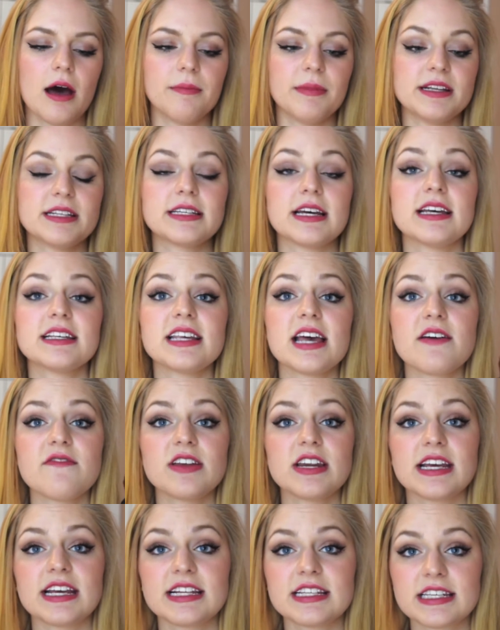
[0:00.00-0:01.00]
It does have
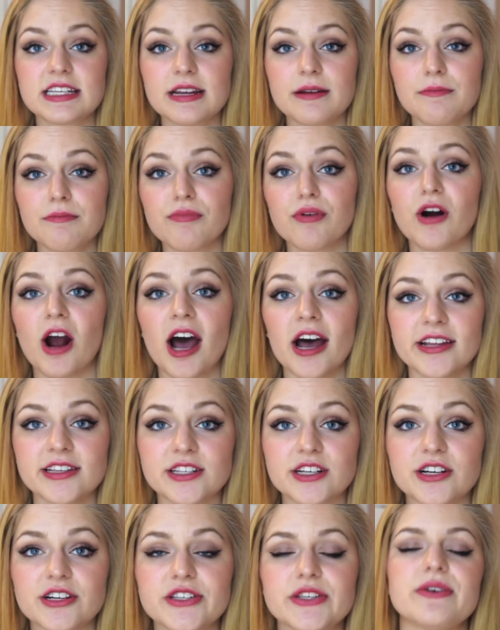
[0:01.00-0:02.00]
an instant
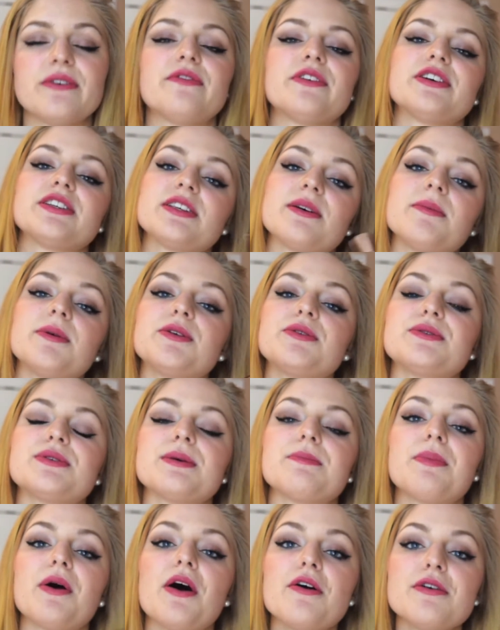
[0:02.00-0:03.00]
bronzer, so if you're someone who's
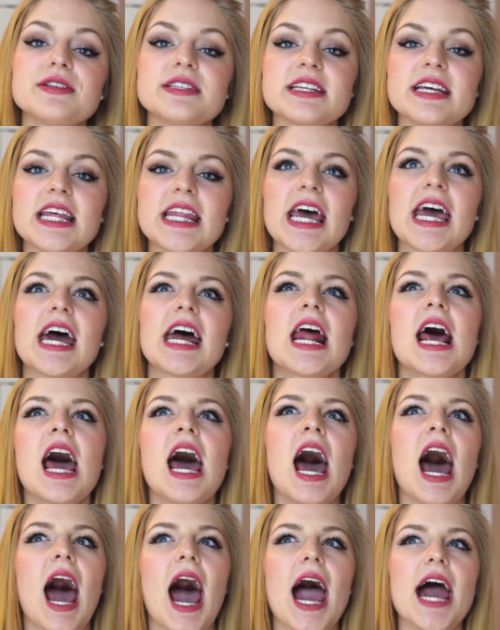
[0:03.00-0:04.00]
opposed to that,
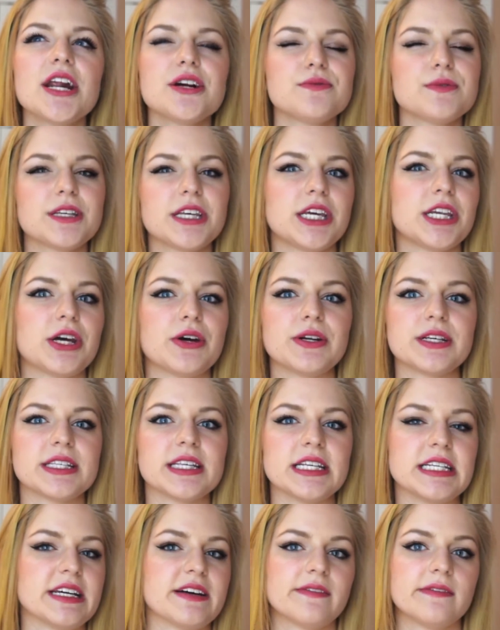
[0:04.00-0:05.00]
I don't really
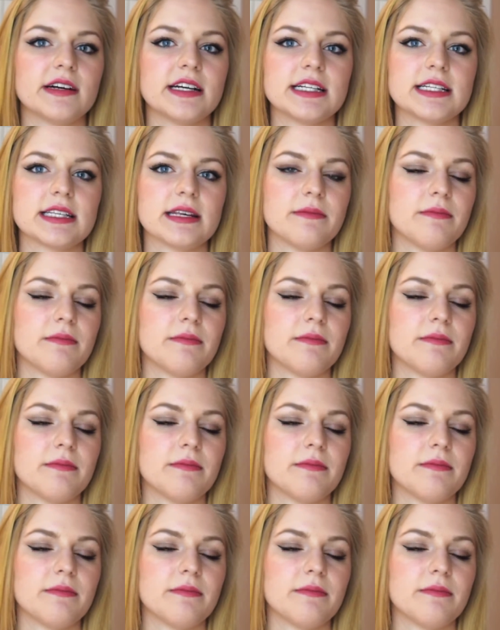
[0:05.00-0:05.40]
notice a difference.